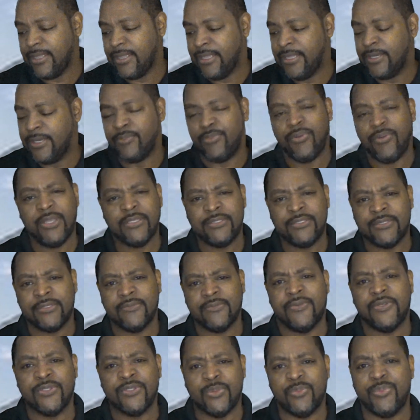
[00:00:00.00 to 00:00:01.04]
in the presence
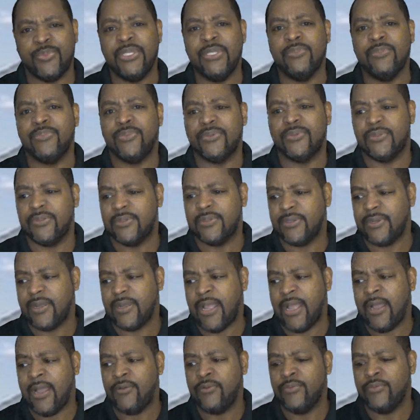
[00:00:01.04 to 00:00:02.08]
of other people,
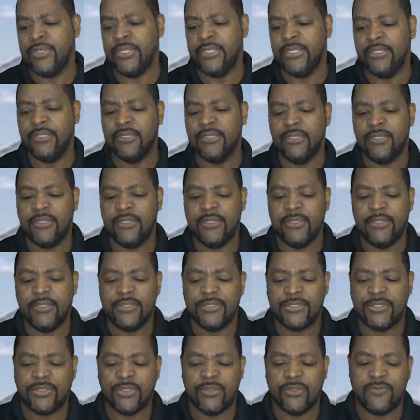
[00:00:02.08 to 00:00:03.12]
how we
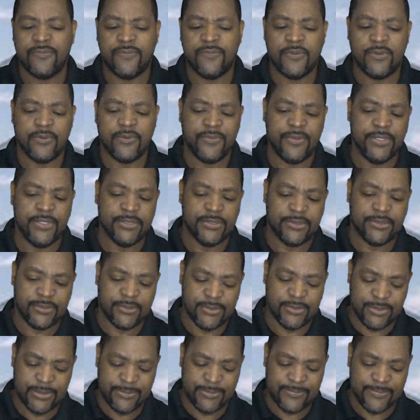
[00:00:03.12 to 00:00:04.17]
show forth
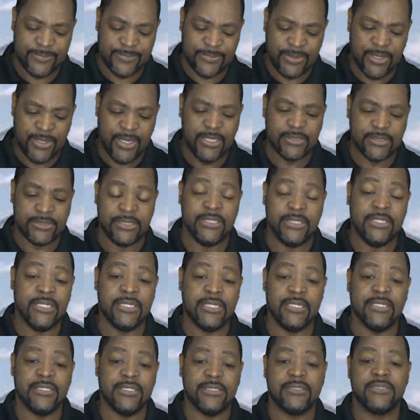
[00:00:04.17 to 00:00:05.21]
his his
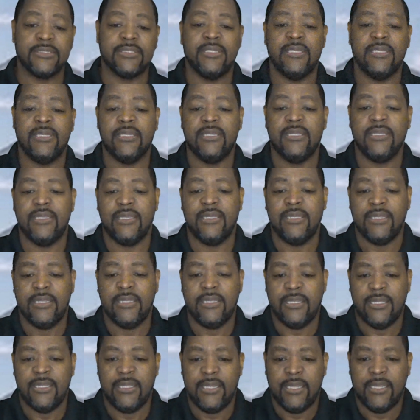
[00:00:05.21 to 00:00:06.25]
goodness.
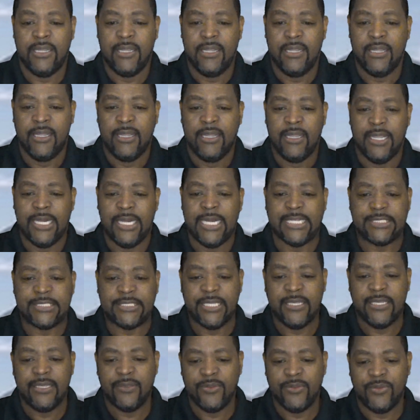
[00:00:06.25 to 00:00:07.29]
And I
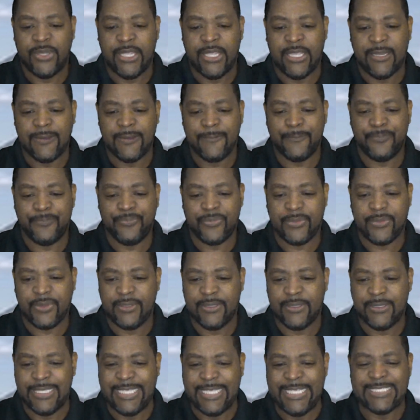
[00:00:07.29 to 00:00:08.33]
tell you that
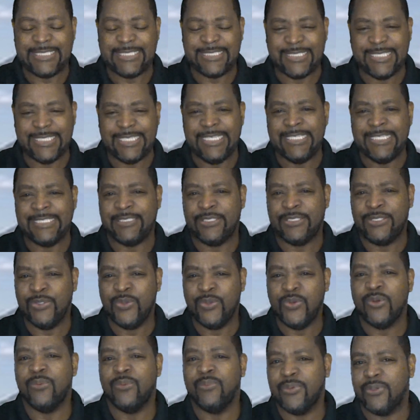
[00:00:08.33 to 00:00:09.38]
it's it's
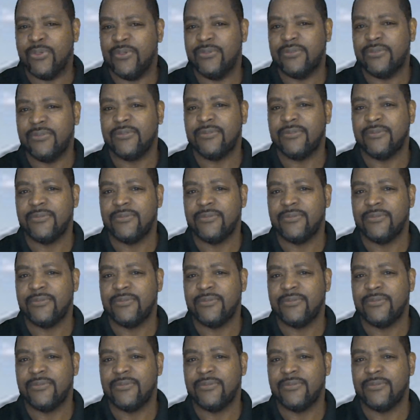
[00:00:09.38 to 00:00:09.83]
doable